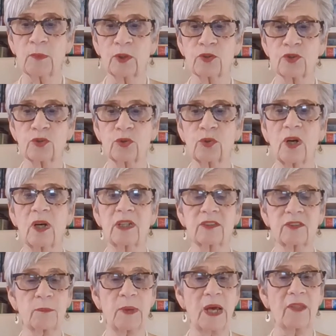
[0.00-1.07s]
module
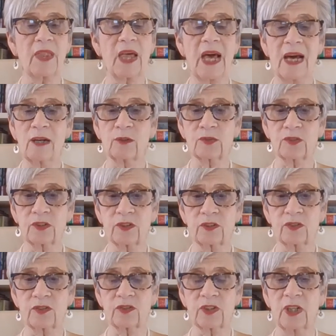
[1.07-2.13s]
is about the
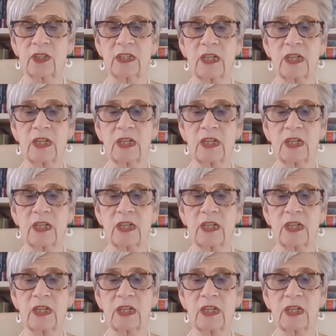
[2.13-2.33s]
houses.